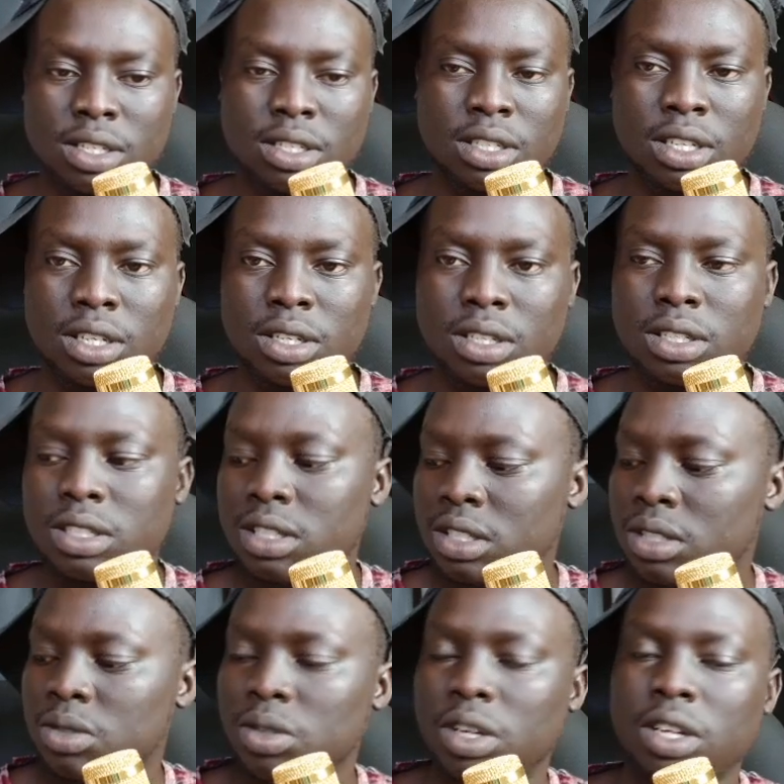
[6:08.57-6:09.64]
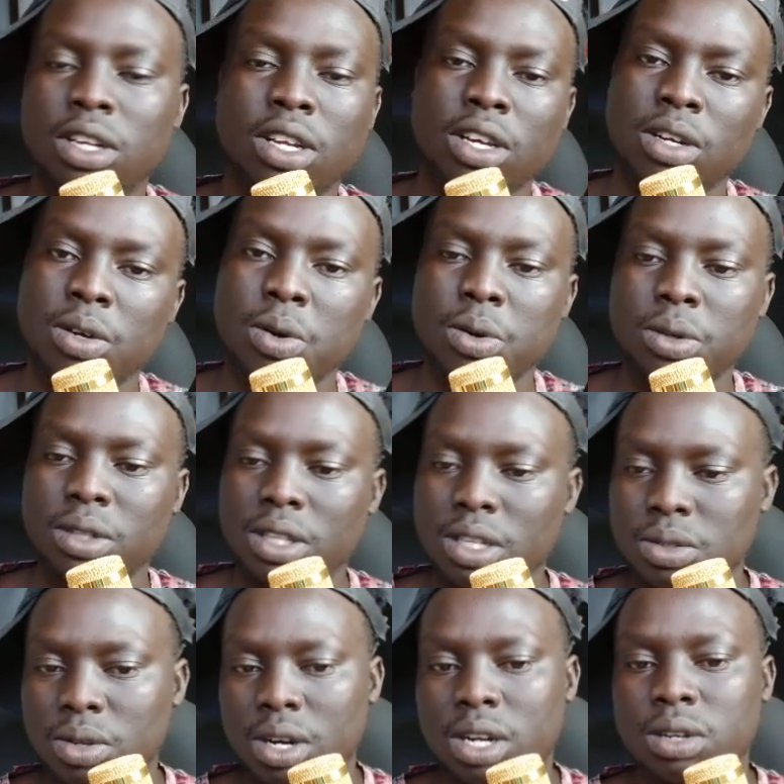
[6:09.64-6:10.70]
yeah, just a day ago.
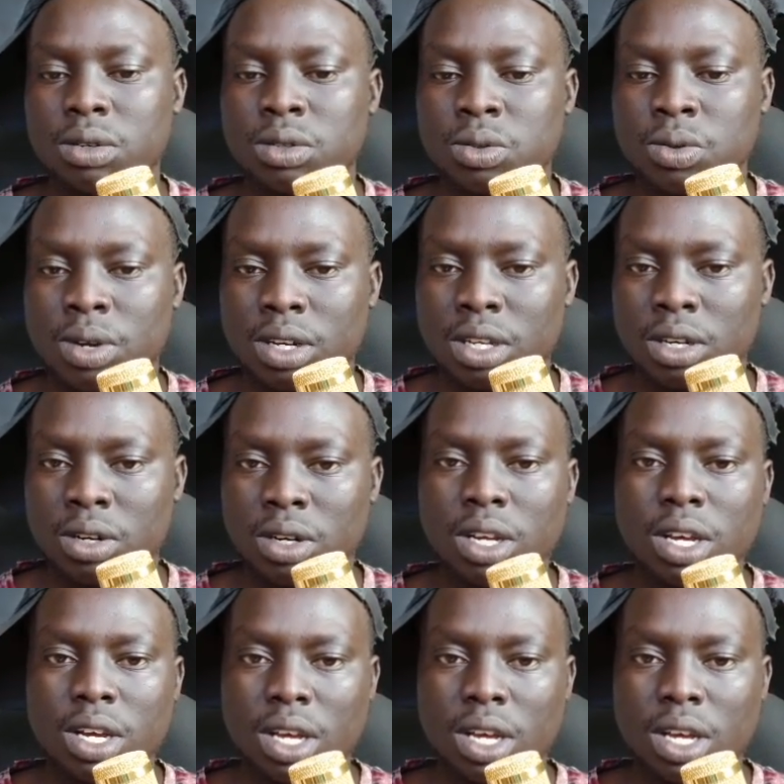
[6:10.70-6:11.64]
That's what I was working on.